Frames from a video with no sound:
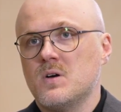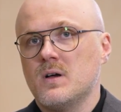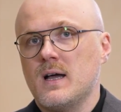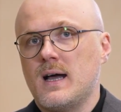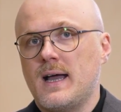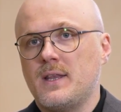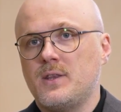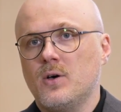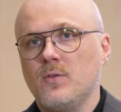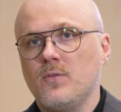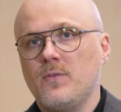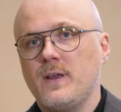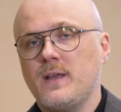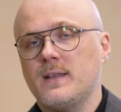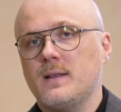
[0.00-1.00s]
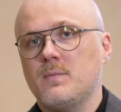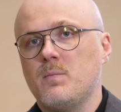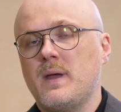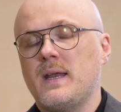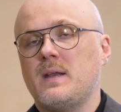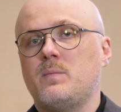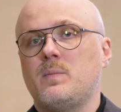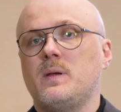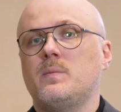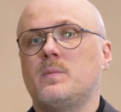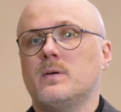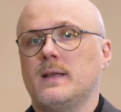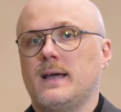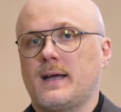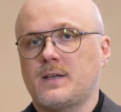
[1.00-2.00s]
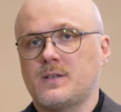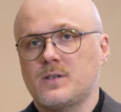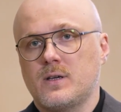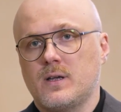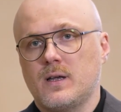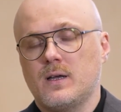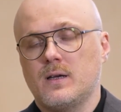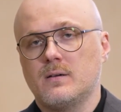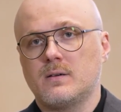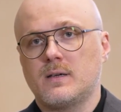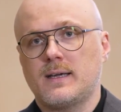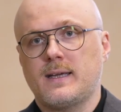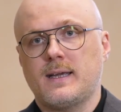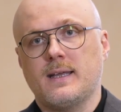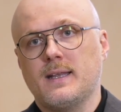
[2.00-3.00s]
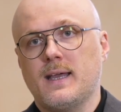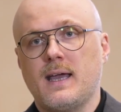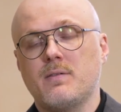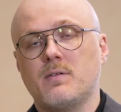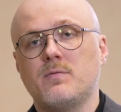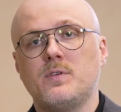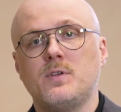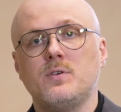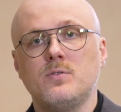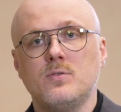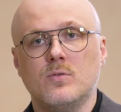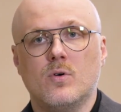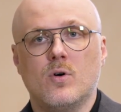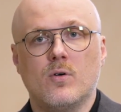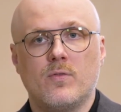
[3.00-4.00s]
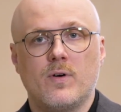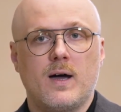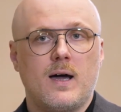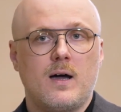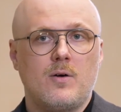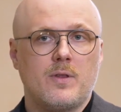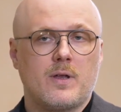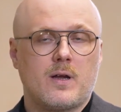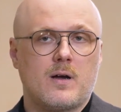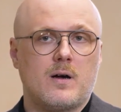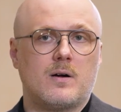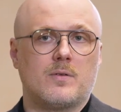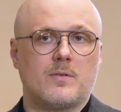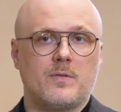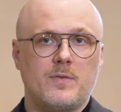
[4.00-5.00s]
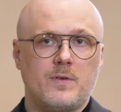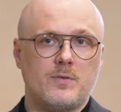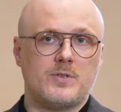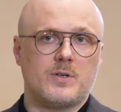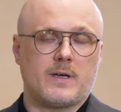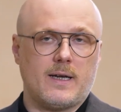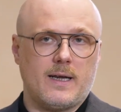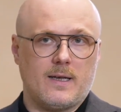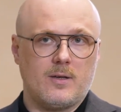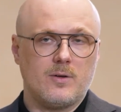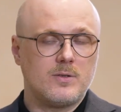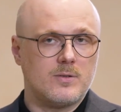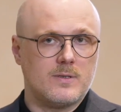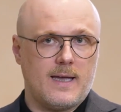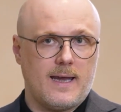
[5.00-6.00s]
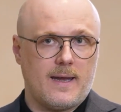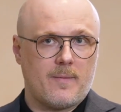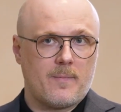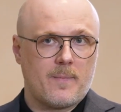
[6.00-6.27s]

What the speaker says: I don't think that many people can have a view of how the car of the future can look today.